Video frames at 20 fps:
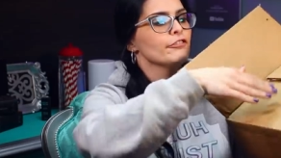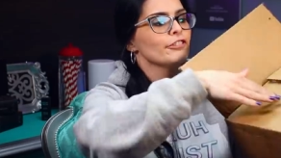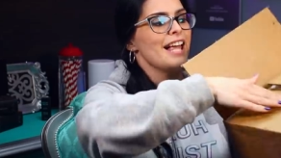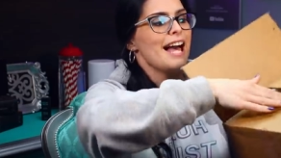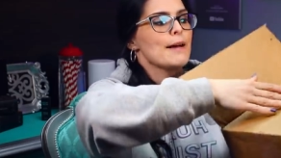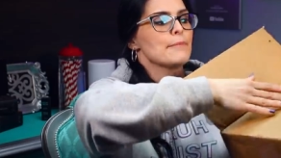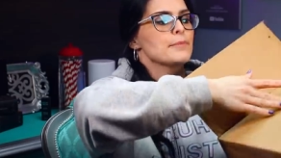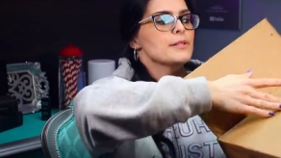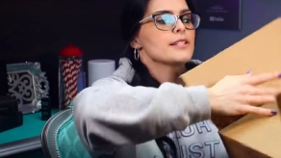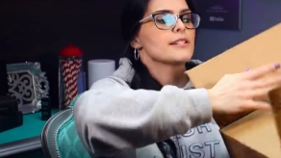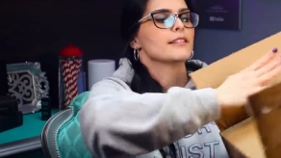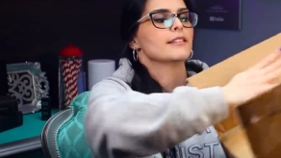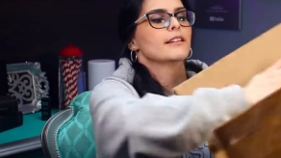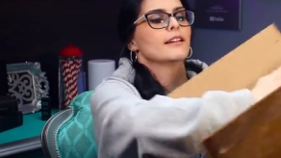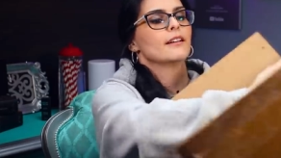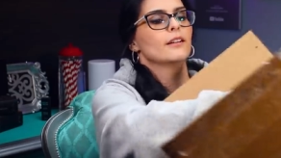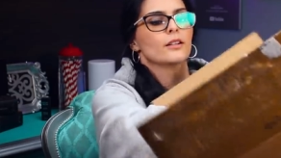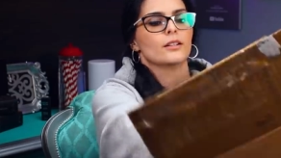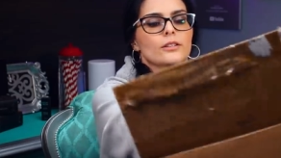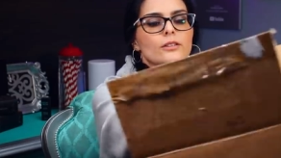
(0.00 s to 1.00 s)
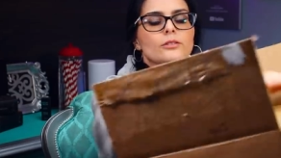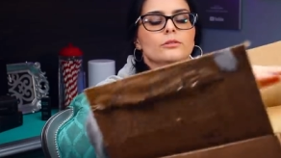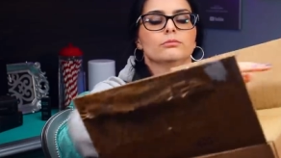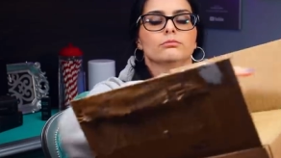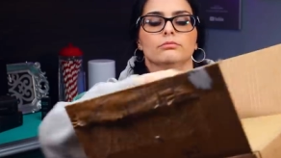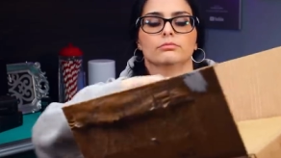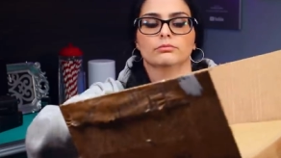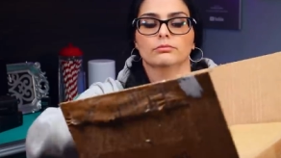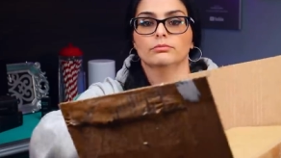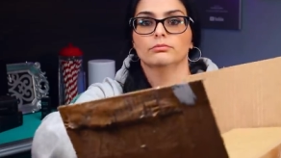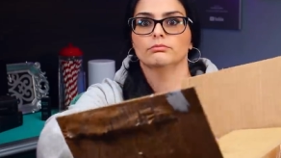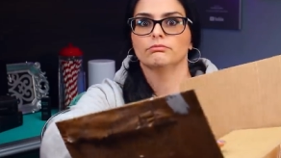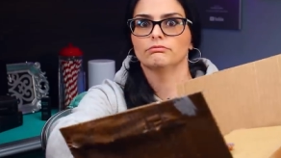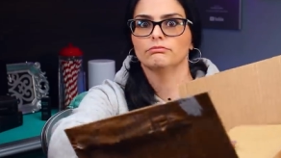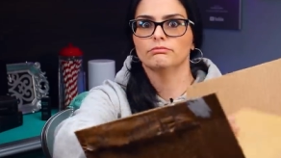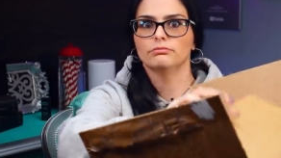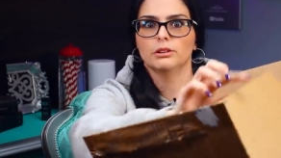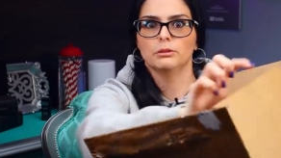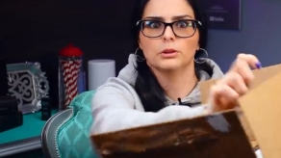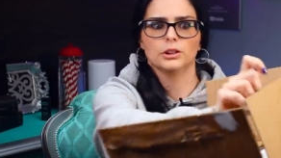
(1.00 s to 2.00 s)
flaps. Oh,
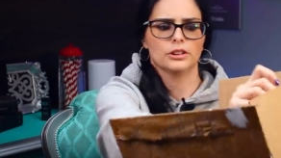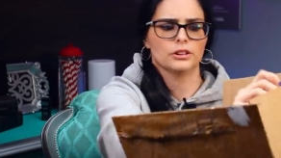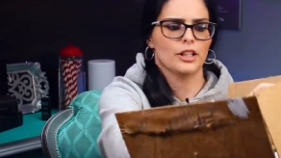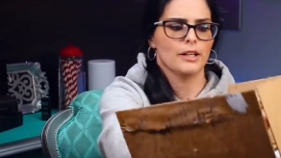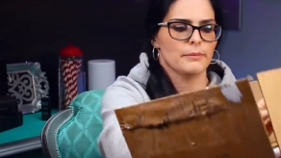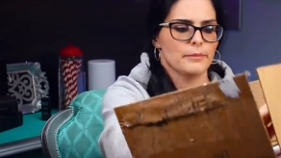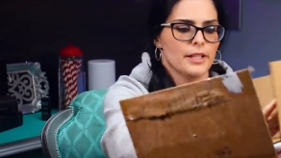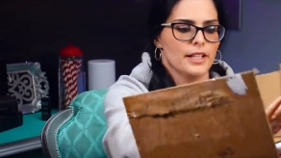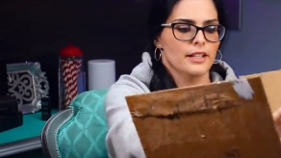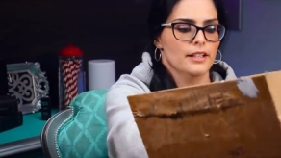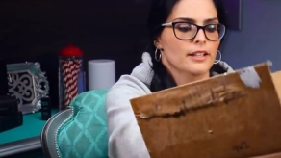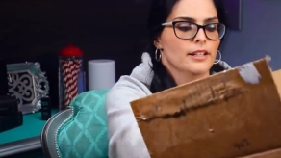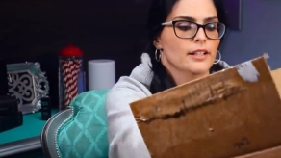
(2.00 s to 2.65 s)
almost dropped it.